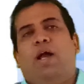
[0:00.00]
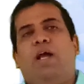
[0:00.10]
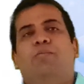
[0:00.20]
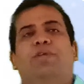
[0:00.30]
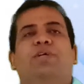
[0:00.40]

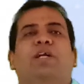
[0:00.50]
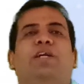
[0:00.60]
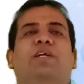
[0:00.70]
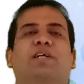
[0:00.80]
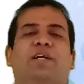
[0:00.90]
and basically
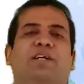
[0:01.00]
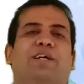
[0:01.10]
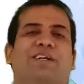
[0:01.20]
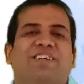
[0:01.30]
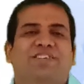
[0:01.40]
it
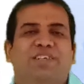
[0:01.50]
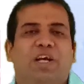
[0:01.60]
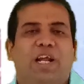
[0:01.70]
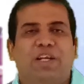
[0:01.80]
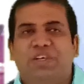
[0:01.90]
contains
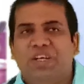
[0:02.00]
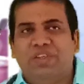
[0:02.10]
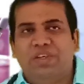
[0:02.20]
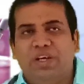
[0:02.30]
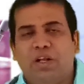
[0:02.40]
TCl and
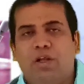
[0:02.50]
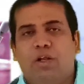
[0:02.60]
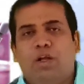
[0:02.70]
KCl.